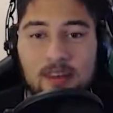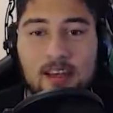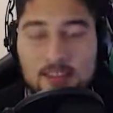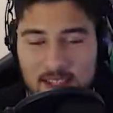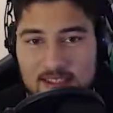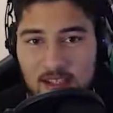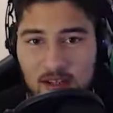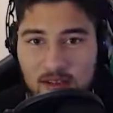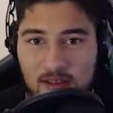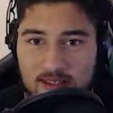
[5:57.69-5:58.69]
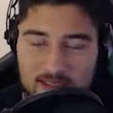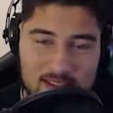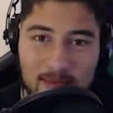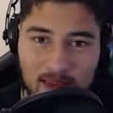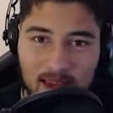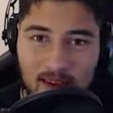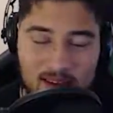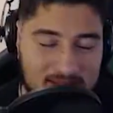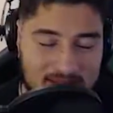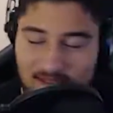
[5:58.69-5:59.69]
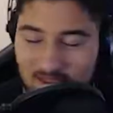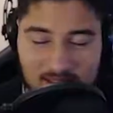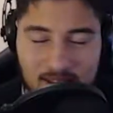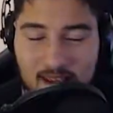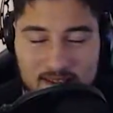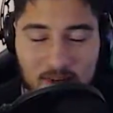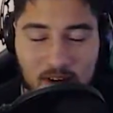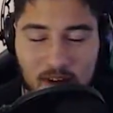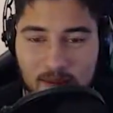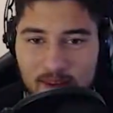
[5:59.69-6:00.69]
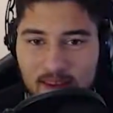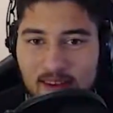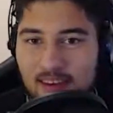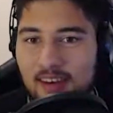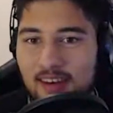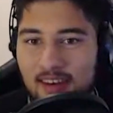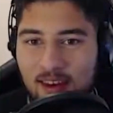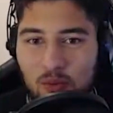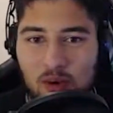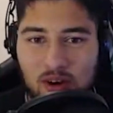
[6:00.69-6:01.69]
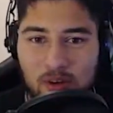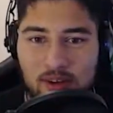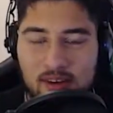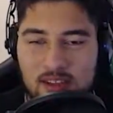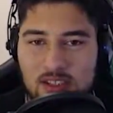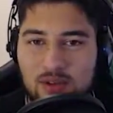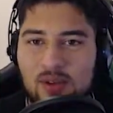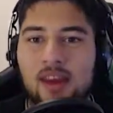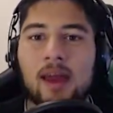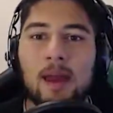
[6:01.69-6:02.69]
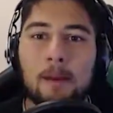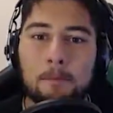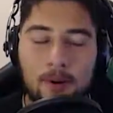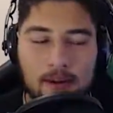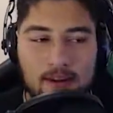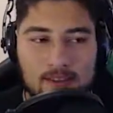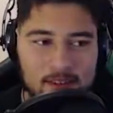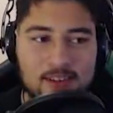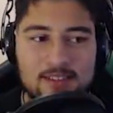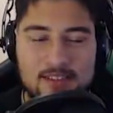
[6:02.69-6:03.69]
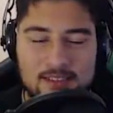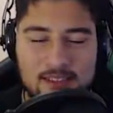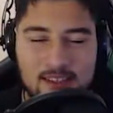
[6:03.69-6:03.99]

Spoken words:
It does get stale because it's the same game. It's very limited in what you can actually do, but it does.